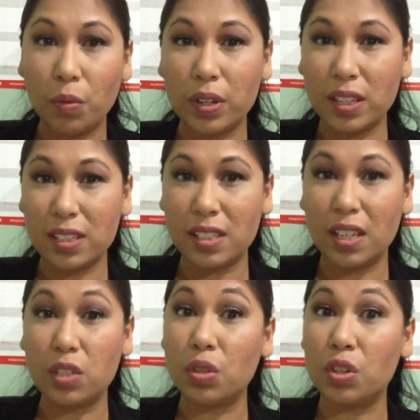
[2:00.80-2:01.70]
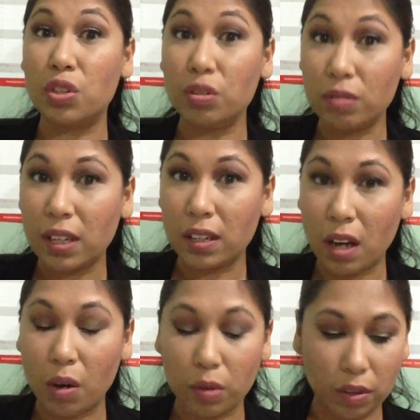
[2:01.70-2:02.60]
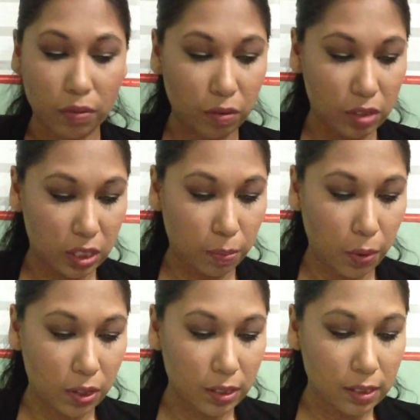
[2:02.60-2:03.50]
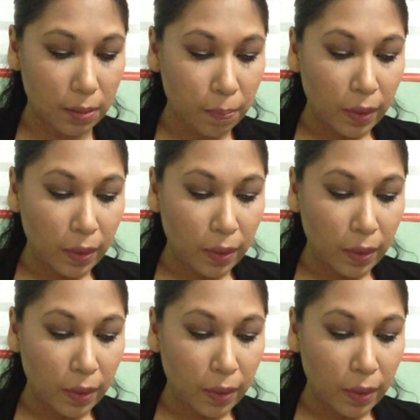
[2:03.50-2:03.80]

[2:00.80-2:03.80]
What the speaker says: what they're saying so that you can now give a response.